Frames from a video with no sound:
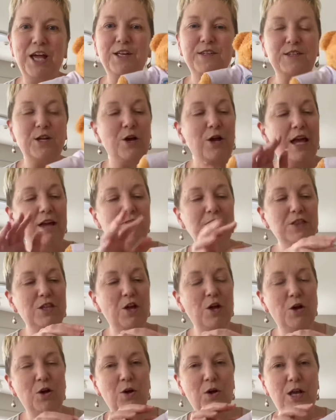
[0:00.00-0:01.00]
So even
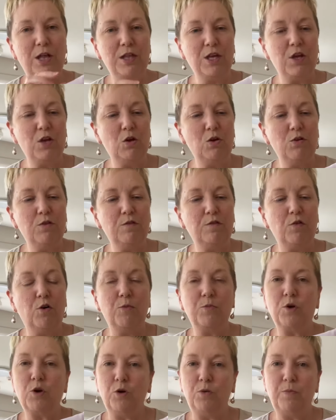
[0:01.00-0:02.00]
though the
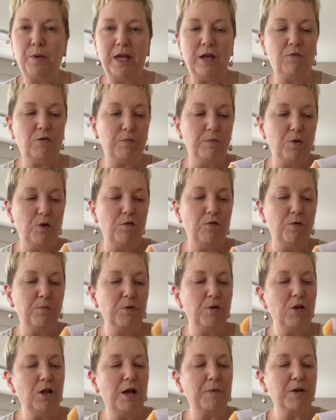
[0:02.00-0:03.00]
uniform could be
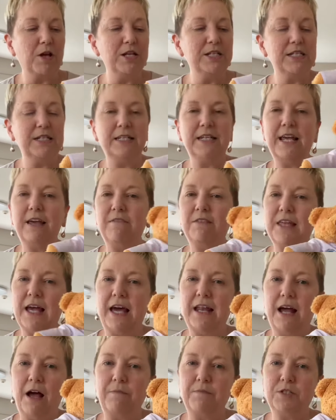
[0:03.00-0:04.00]
removable, I'm going to leave
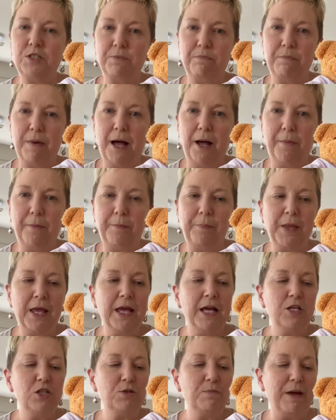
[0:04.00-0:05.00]
that up to mum
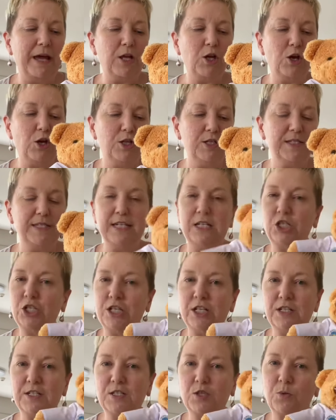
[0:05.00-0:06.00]
to make her
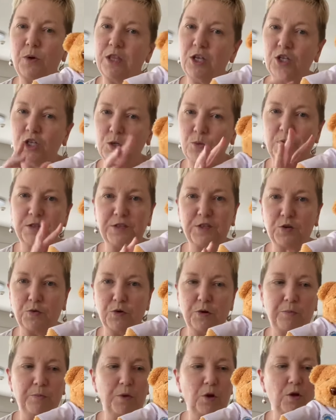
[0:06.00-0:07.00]
decision as to whether she wants to
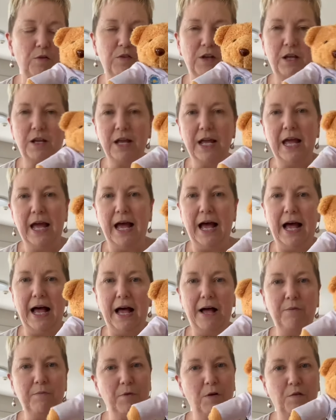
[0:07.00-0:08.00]
remove it
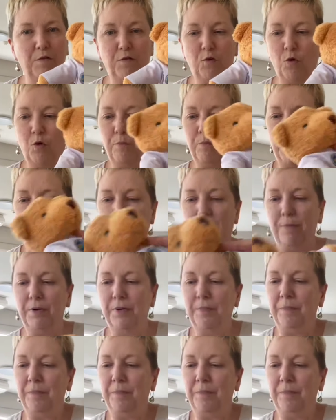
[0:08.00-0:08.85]
um, for bub.